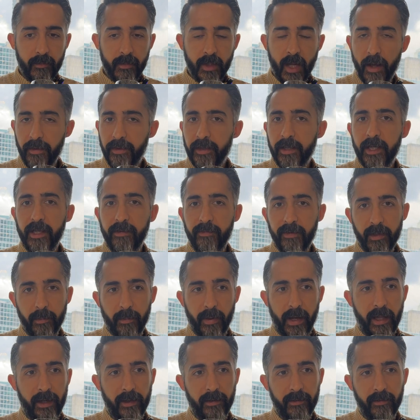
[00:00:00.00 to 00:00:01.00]
I think even the
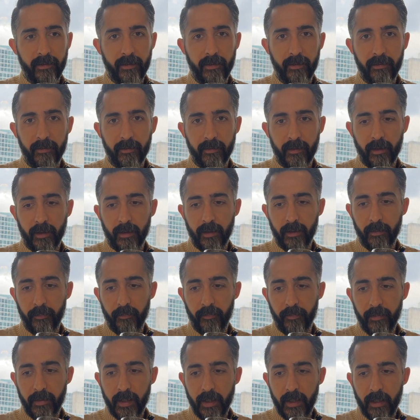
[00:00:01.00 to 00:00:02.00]
palate is
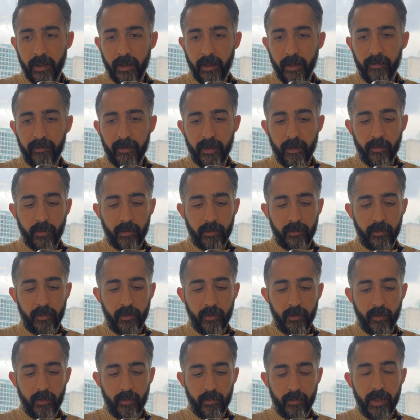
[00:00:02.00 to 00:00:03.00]
is able
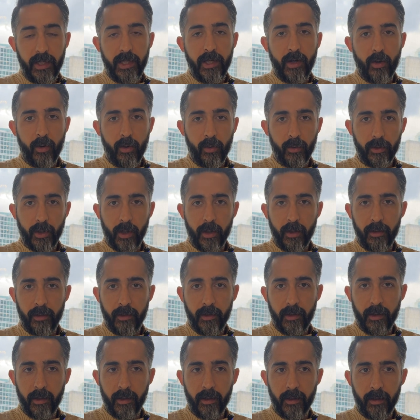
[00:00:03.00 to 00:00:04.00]
to really hold
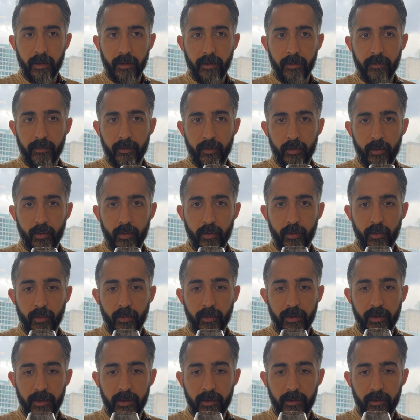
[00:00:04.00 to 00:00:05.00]
on to
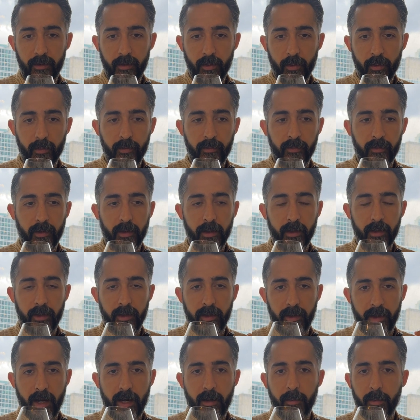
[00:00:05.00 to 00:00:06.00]
the those
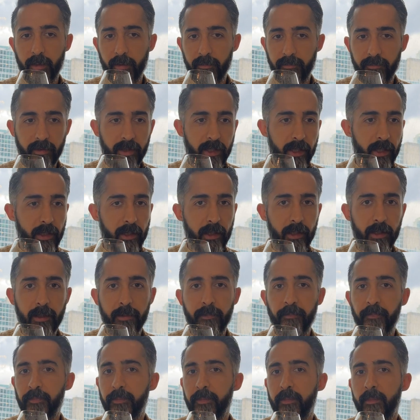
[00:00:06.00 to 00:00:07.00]
caramel,
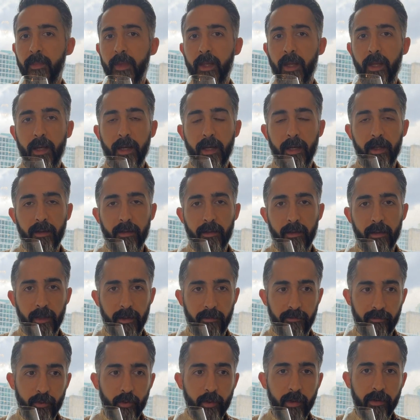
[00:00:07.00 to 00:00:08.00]
vanilla, and
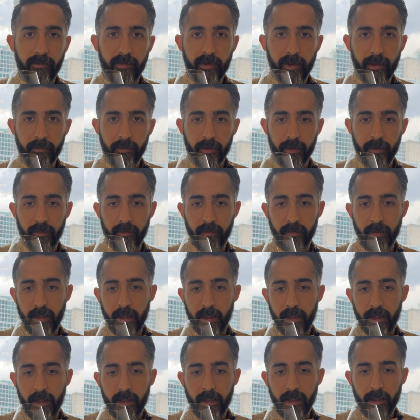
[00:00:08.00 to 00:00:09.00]
like fruity flavors
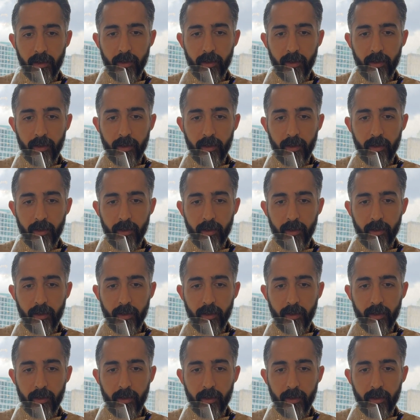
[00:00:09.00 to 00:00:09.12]
in a